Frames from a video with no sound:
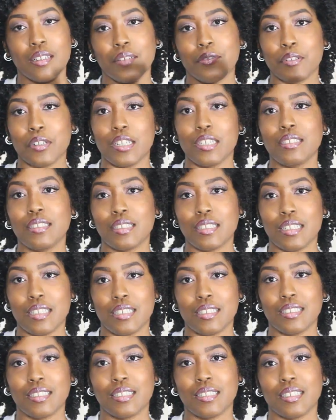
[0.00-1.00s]
for
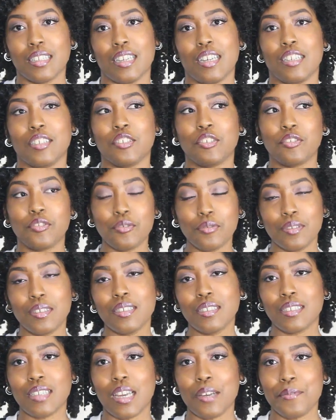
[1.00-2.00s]
instance, as soon
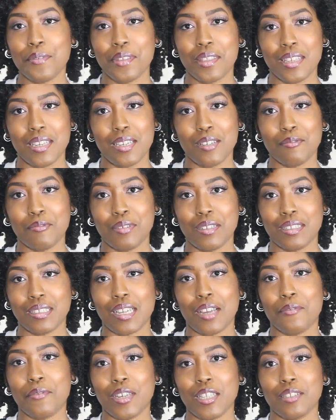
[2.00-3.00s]
as everything was
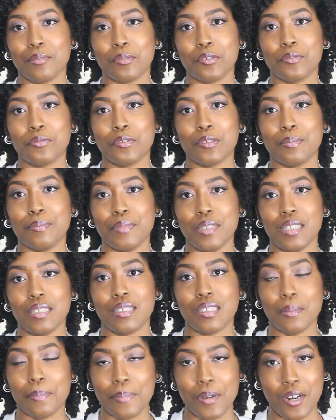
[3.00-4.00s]
available for me
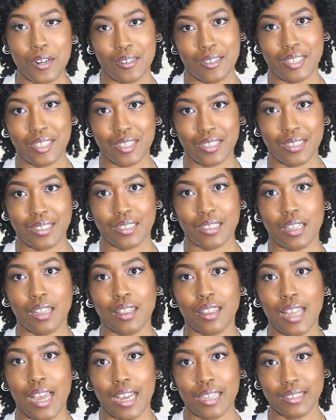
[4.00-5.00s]
to purchase
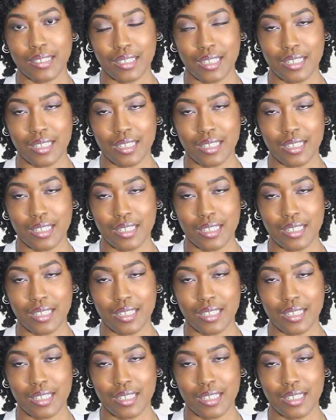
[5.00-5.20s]
last